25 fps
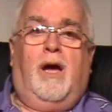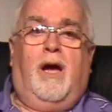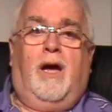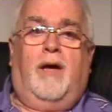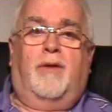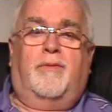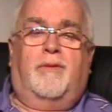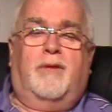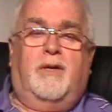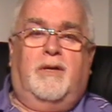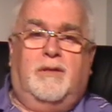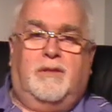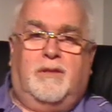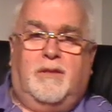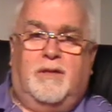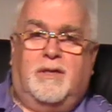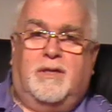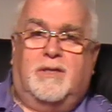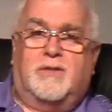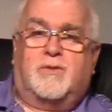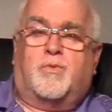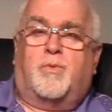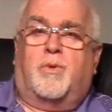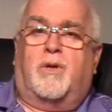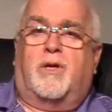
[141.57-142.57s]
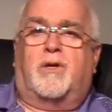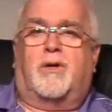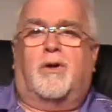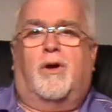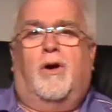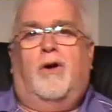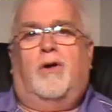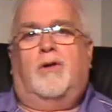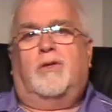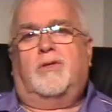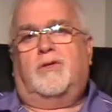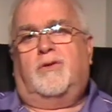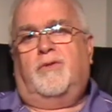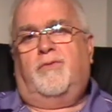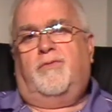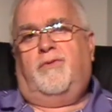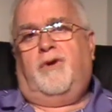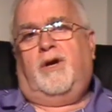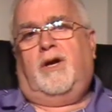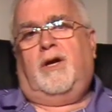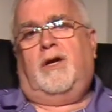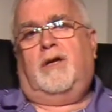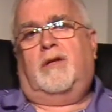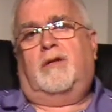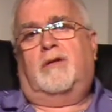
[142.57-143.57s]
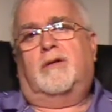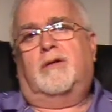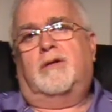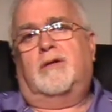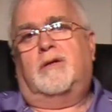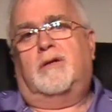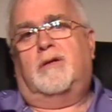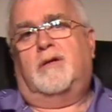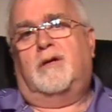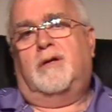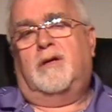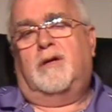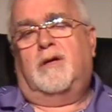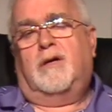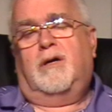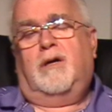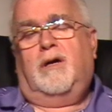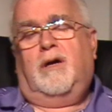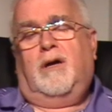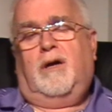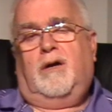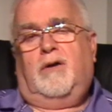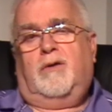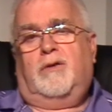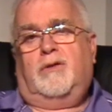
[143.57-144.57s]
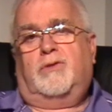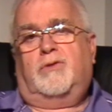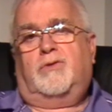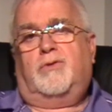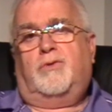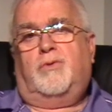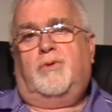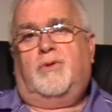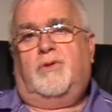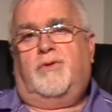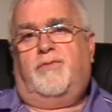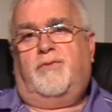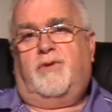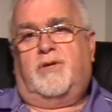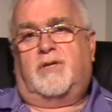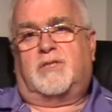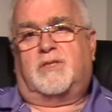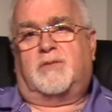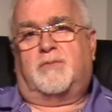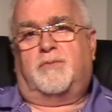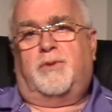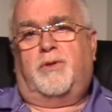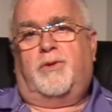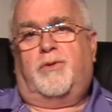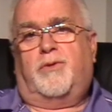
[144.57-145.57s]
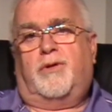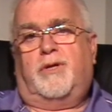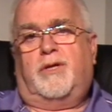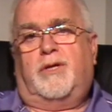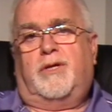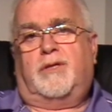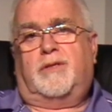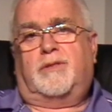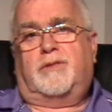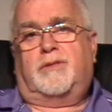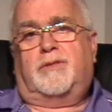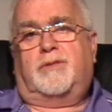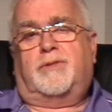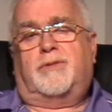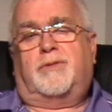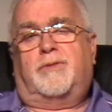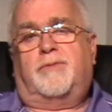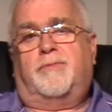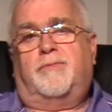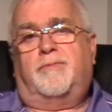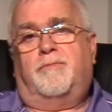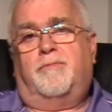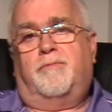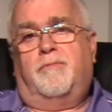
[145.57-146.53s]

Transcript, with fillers: I think that as we cultivate our intuitive experience,